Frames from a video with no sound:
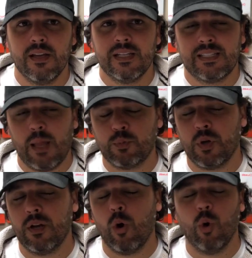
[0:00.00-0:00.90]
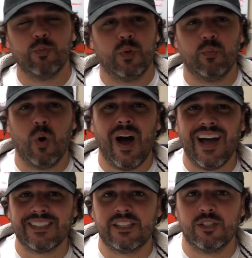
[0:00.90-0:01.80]
Stop trying to hold people
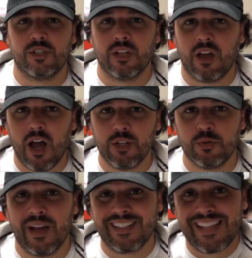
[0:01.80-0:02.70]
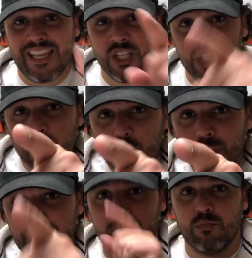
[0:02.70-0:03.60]
hostage to contracts that
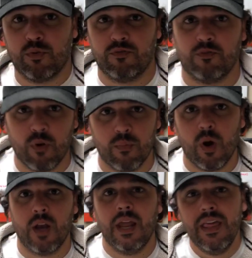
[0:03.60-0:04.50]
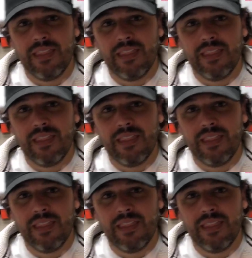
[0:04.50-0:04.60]
you didn't perform on,